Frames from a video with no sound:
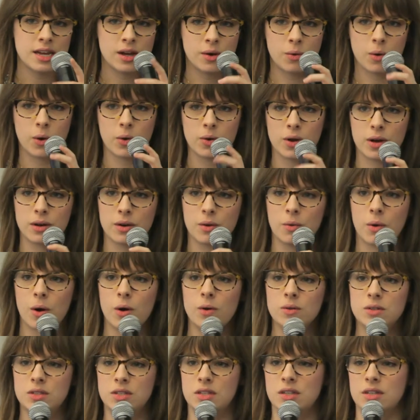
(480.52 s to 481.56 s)
quote
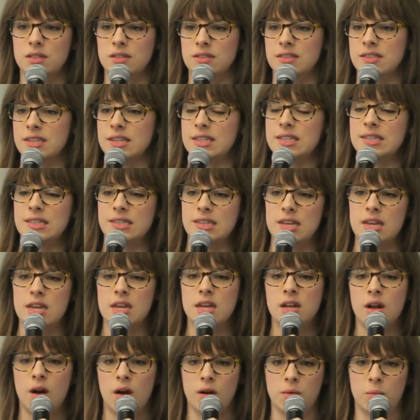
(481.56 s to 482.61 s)
unquote, to
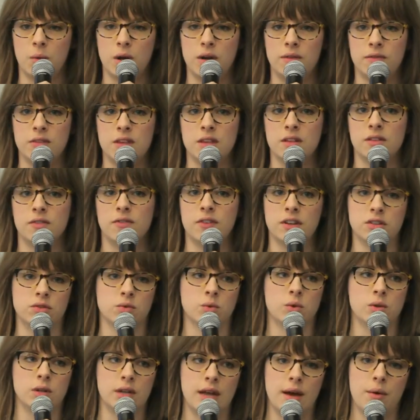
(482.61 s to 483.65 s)
succeed on one of these
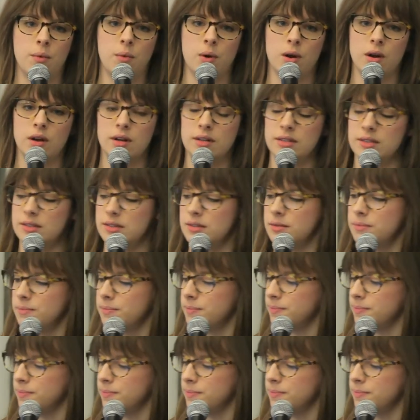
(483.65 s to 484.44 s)
visual networks.